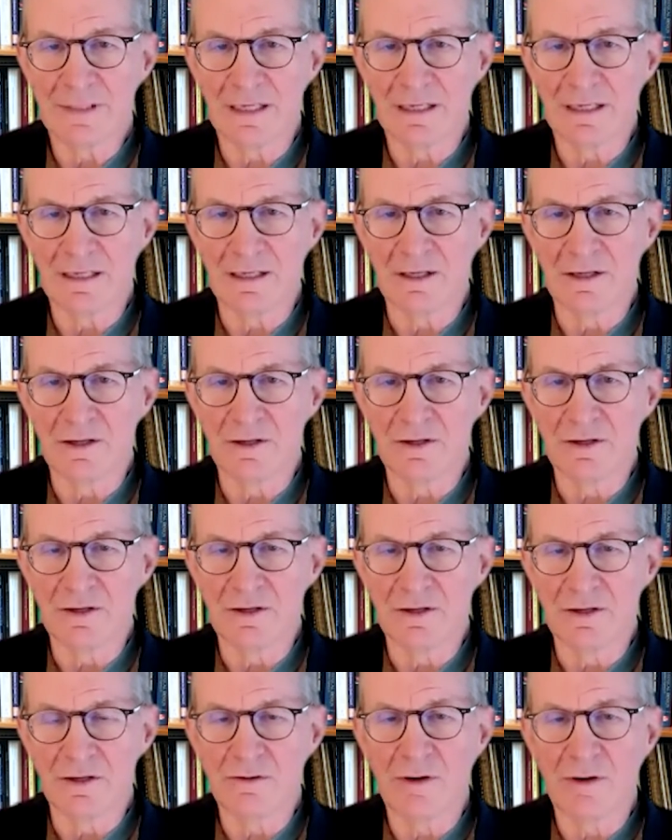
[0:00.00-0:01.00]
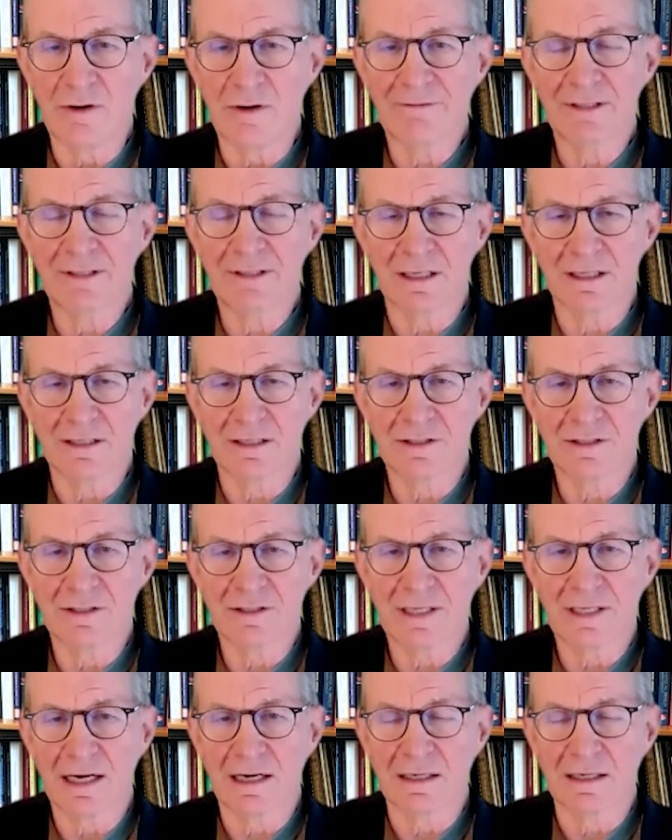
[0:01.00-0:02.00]
You have to
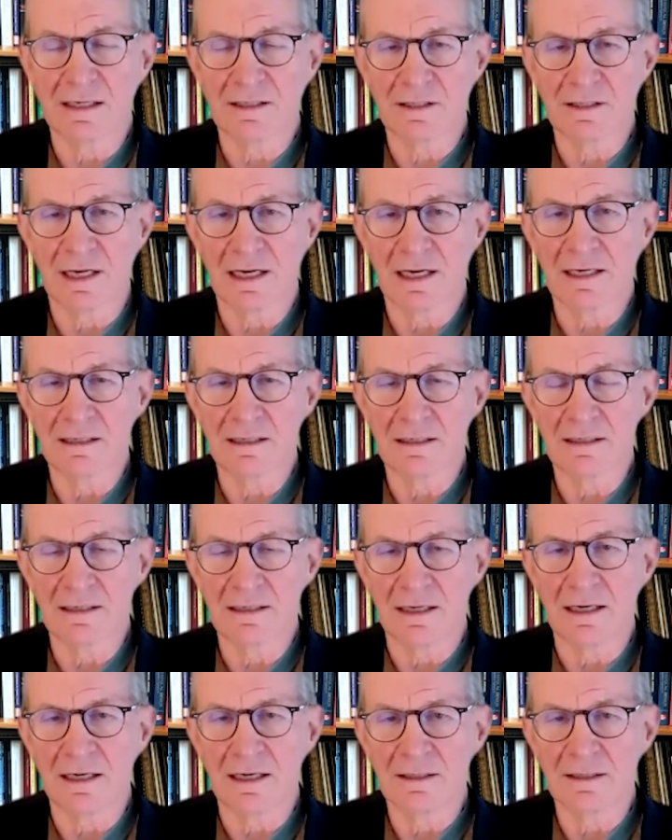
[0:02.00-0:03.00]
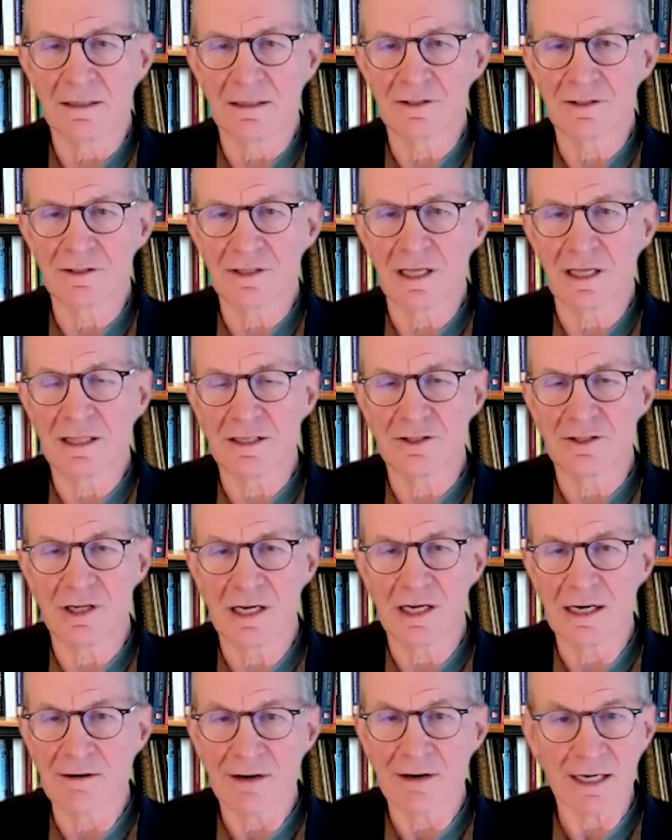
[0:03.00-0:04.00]
understand it. It's not there's nothing
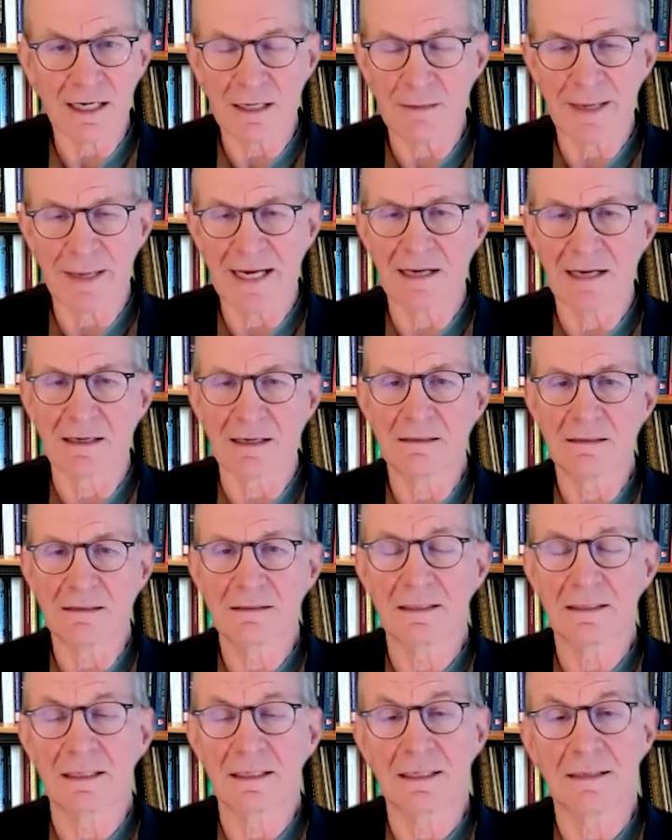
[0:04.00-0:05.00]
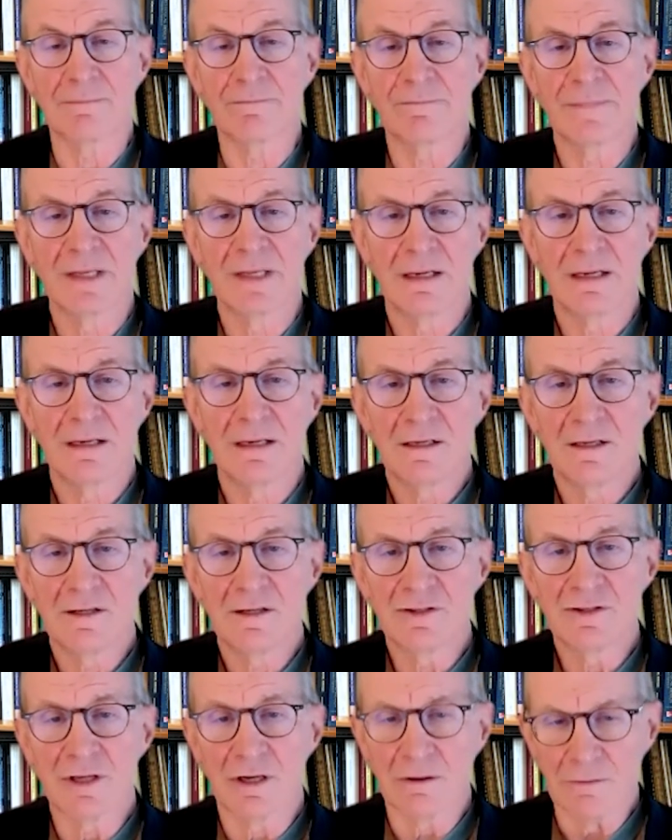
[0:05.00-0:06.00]
generic about it.
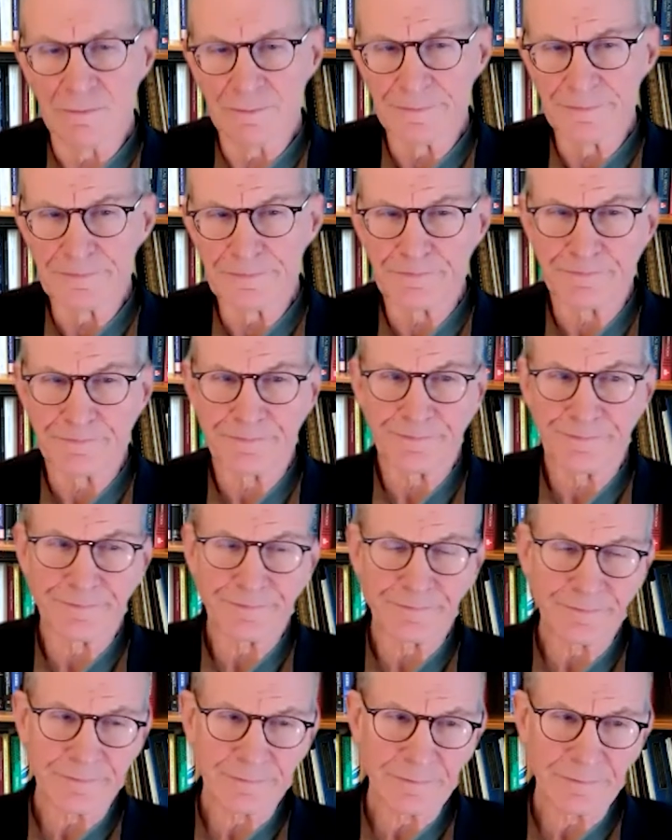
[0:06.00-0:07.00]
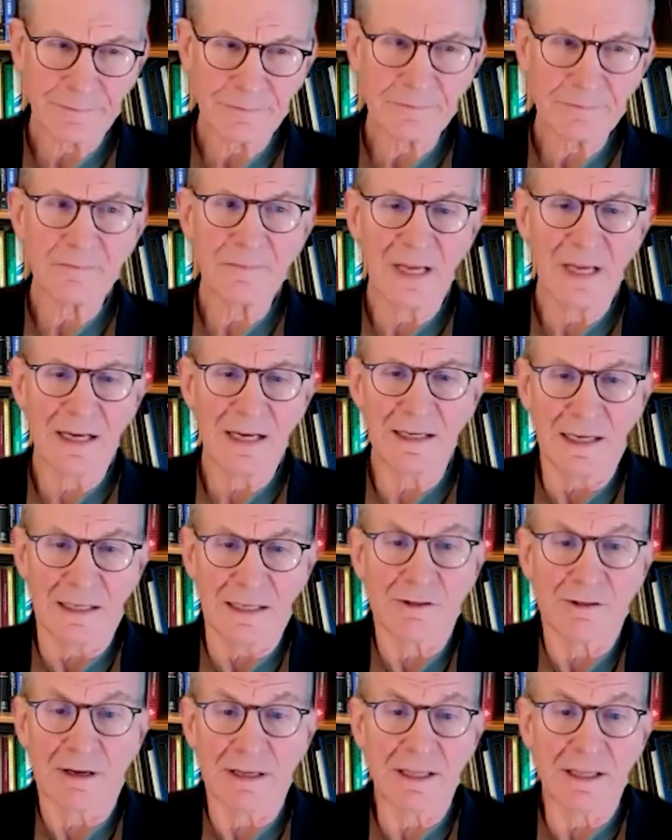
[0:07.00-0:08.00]
So
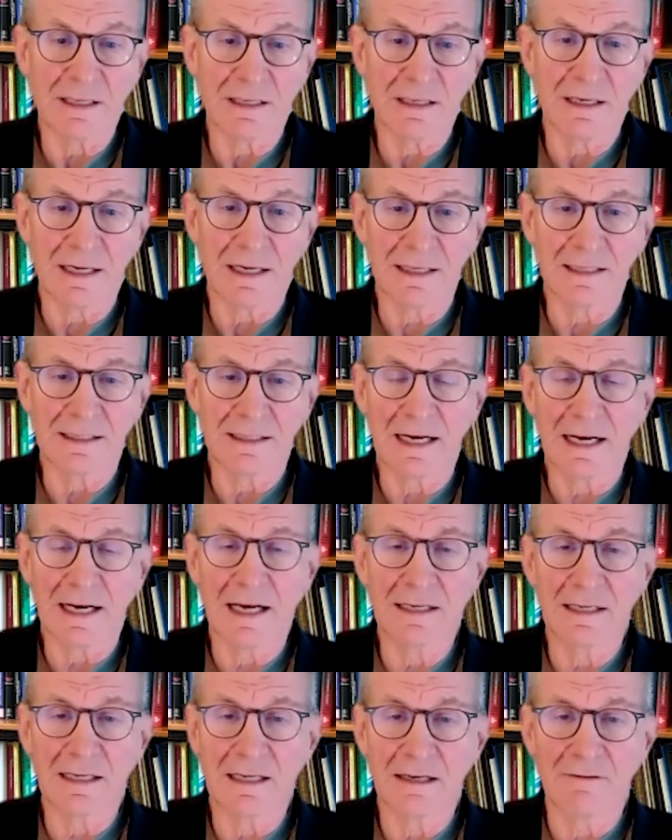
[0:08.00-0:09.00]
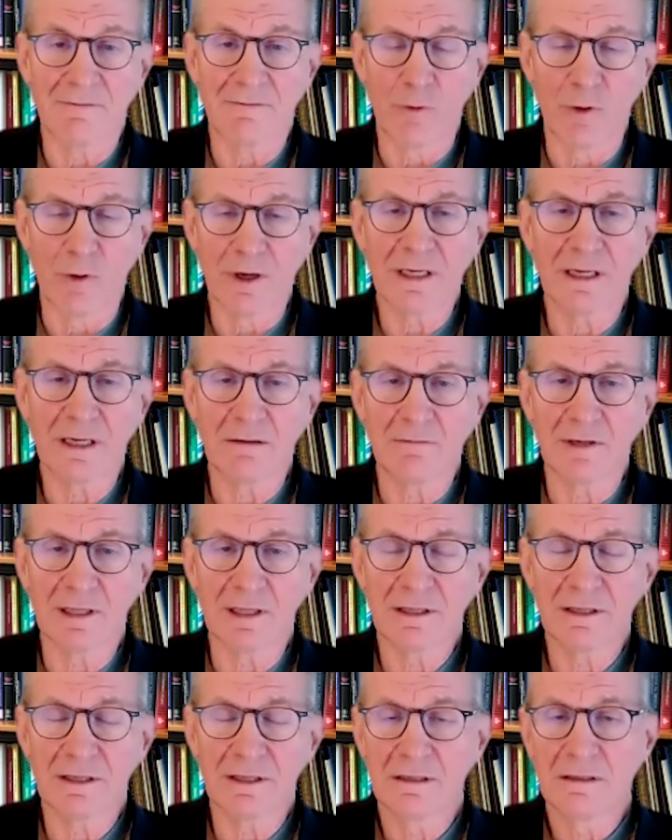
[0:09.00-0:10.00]
I think that idea of working
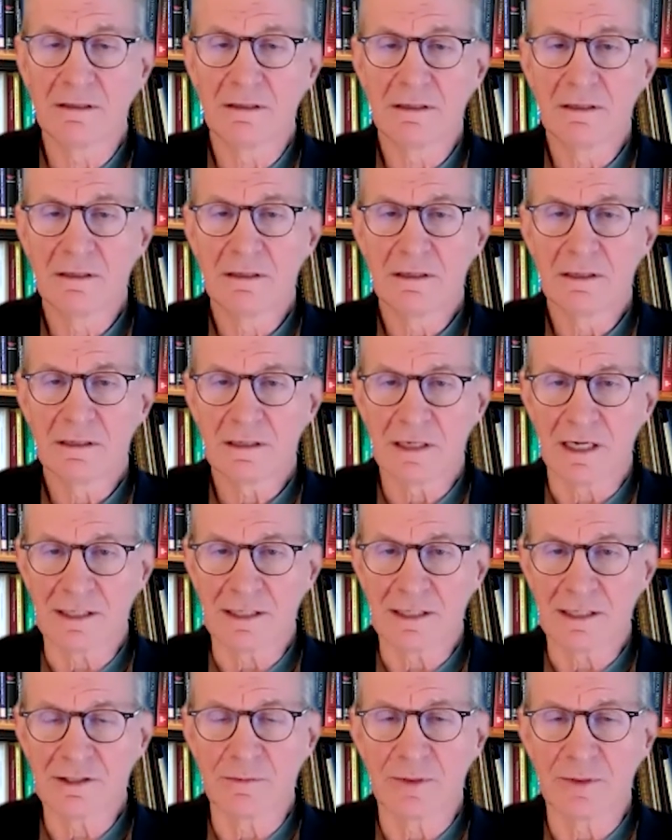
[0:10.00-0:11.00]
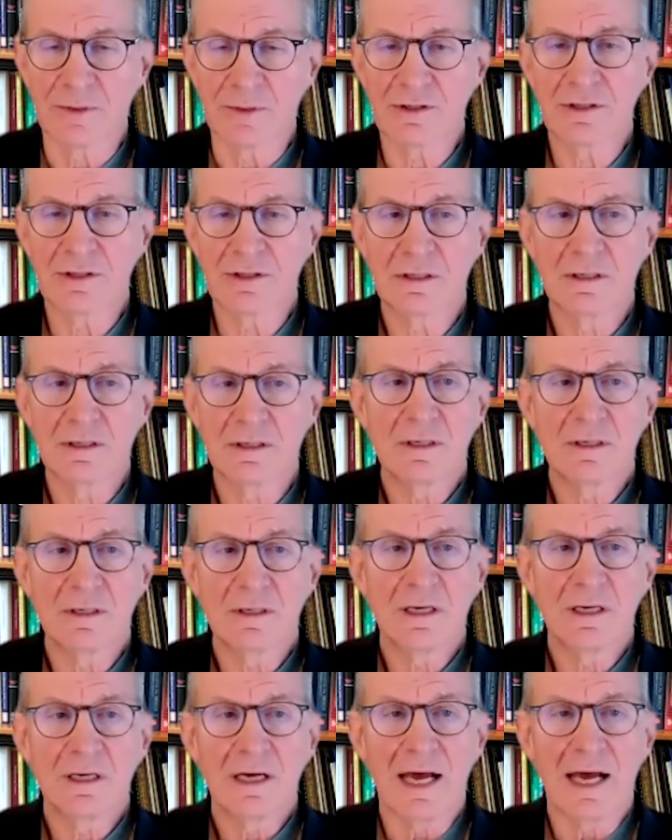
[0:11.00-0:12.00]
with customers,
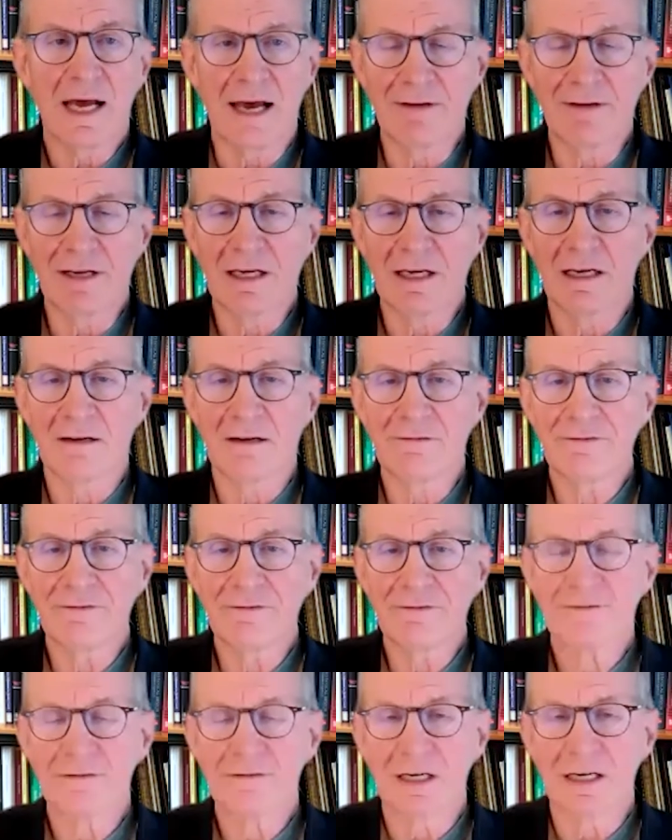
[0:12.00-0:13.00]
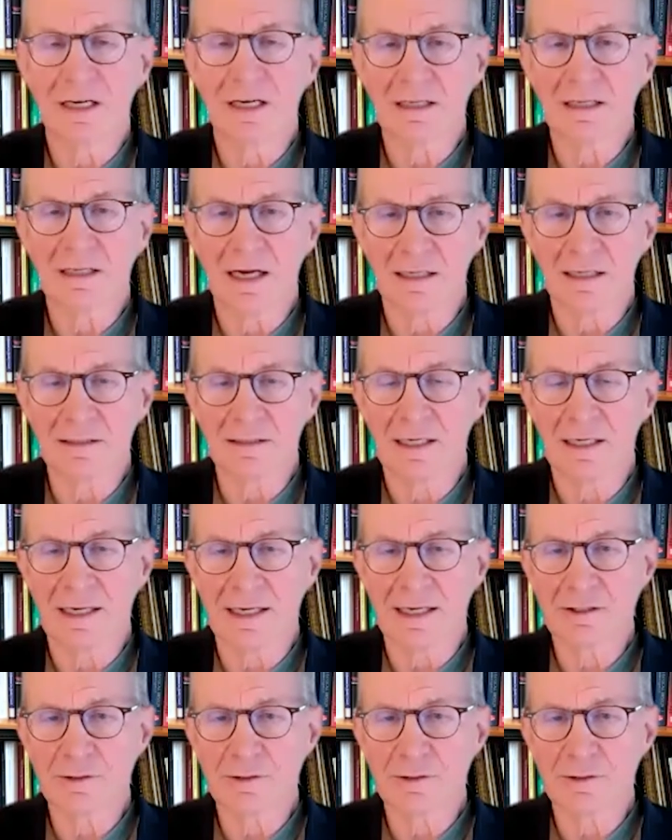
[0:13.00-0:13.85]
having enough content